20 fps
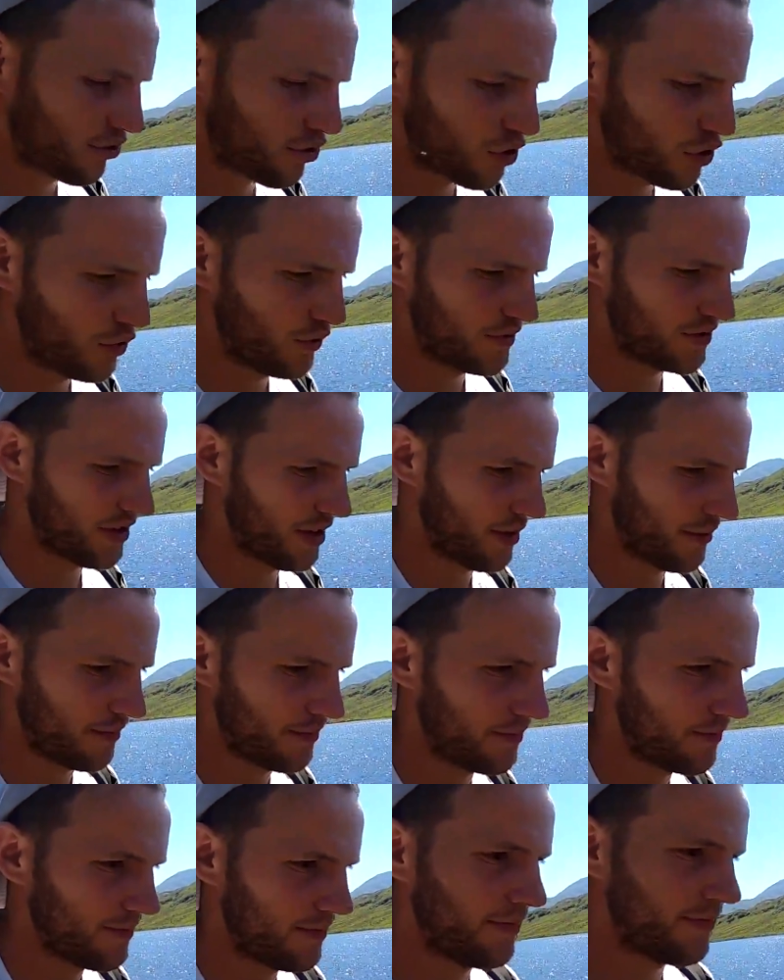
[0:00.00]
Droves of
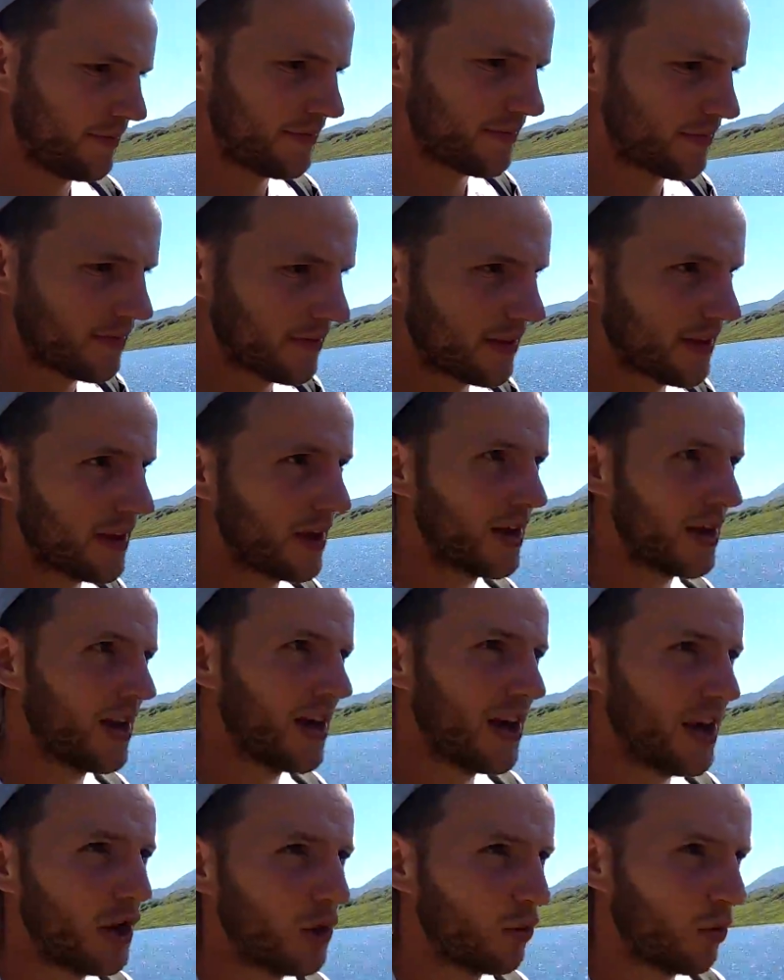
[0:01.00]
them.
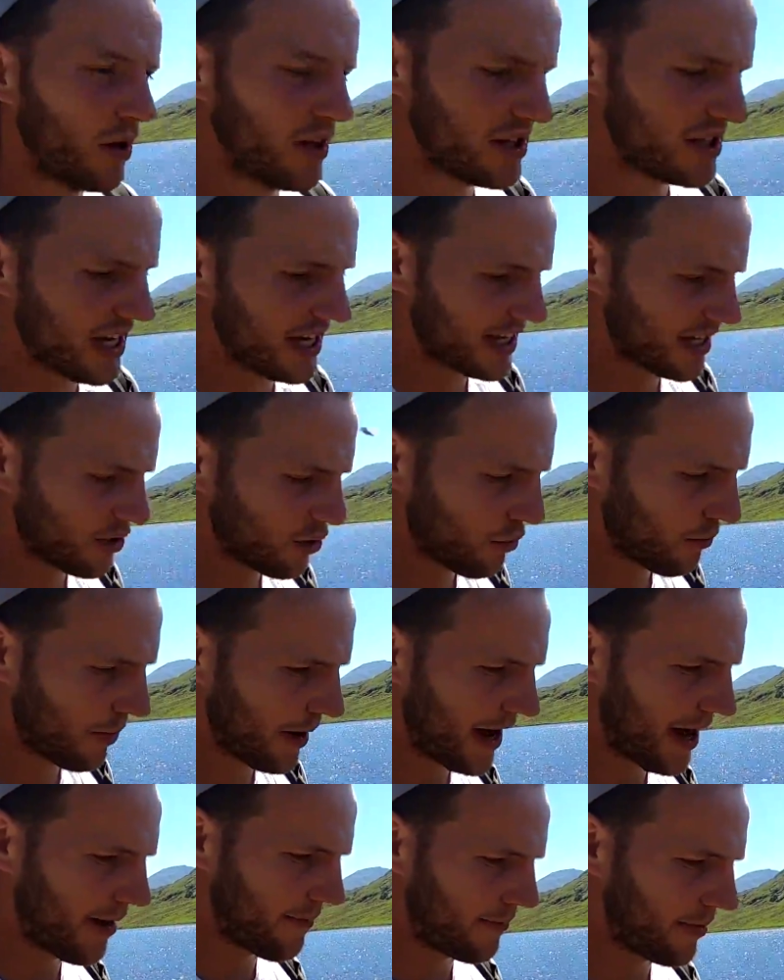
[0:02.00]
Ones that I didn't know
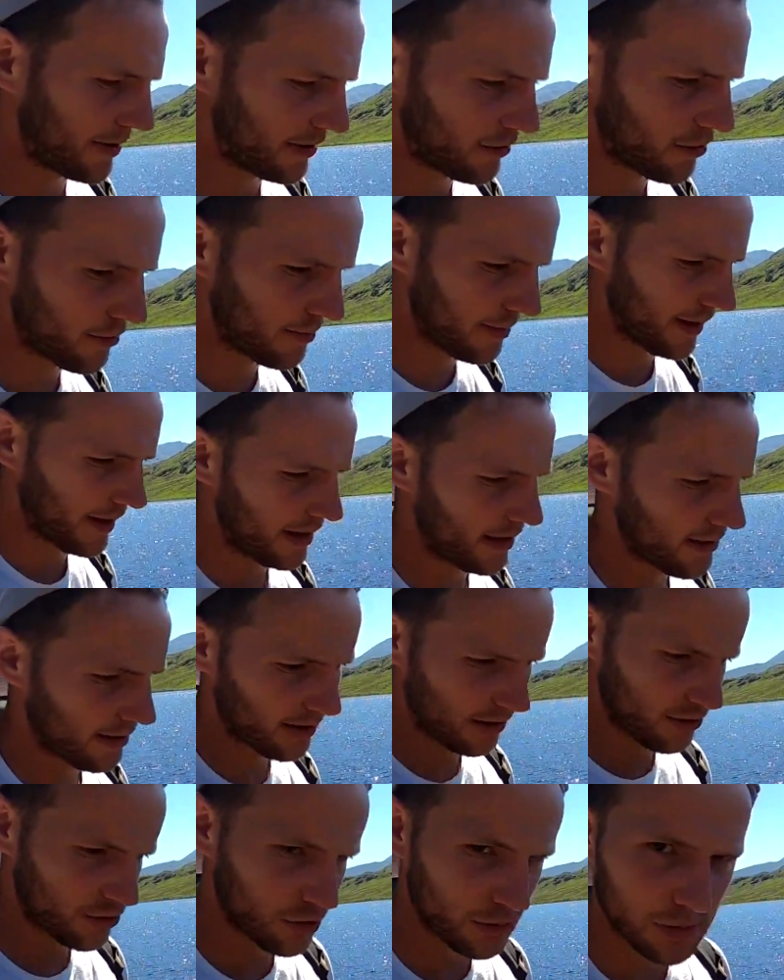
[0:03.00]
about, but do a bit,
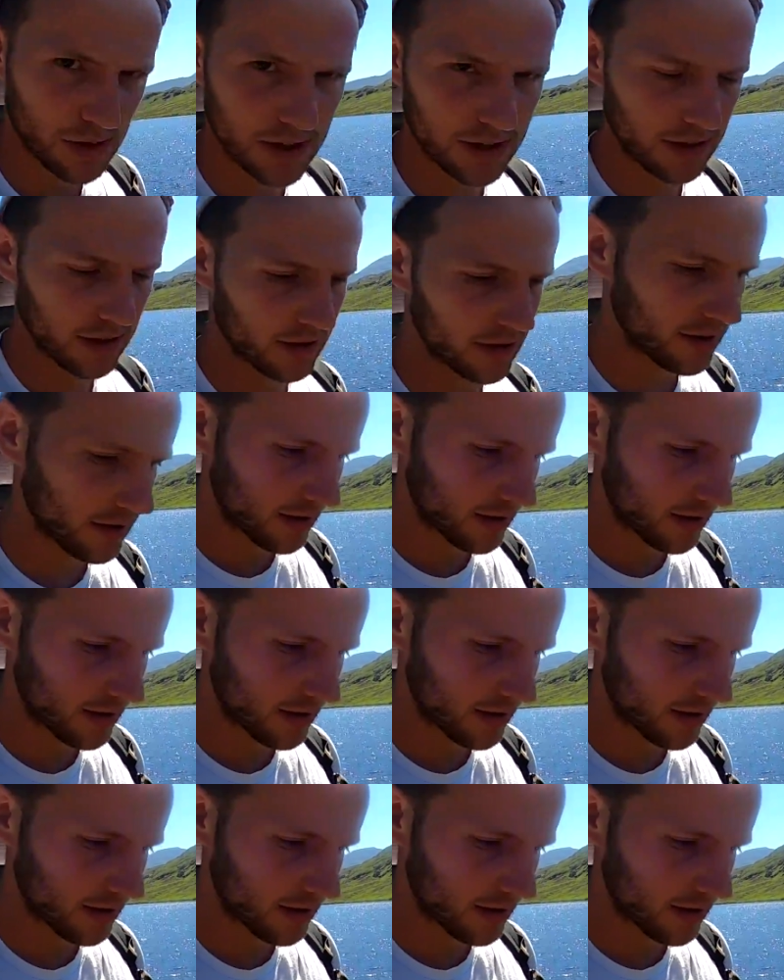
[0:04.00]
and draw blood.